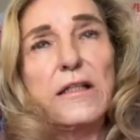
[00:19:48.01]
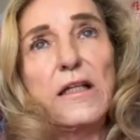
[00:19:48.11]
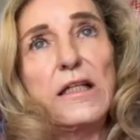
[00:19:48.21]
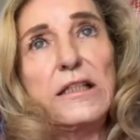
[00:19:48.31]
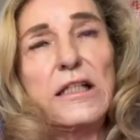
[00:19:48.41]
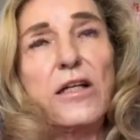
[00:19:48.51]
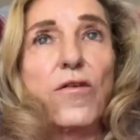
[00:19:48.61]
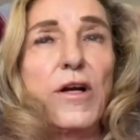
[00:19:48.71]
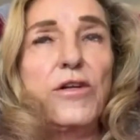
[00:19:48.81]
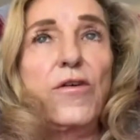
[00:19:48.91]
And then they said,
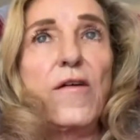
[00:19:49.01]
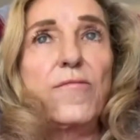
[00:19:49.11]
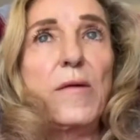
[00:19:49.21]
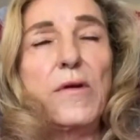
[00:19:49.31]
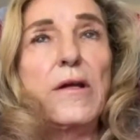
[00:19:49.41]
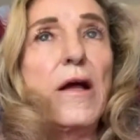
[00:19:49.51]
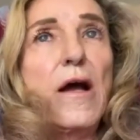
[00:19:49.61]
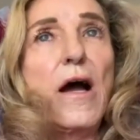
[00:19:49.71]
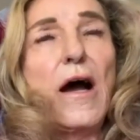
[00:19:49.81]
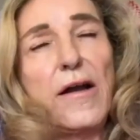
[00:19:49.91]
all right, you have maybe,
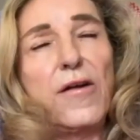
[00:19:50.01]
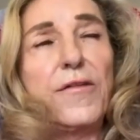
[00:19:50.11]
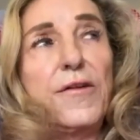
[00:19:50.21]
I don't know,